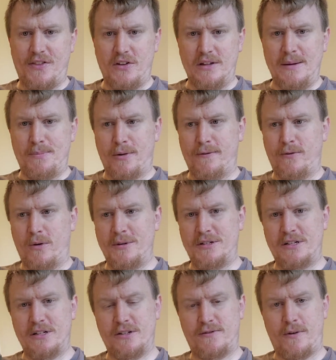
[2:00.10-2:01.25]
the lead
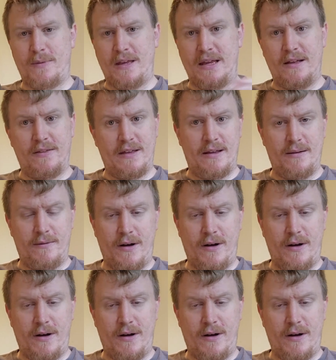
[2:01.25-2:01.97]
performances from the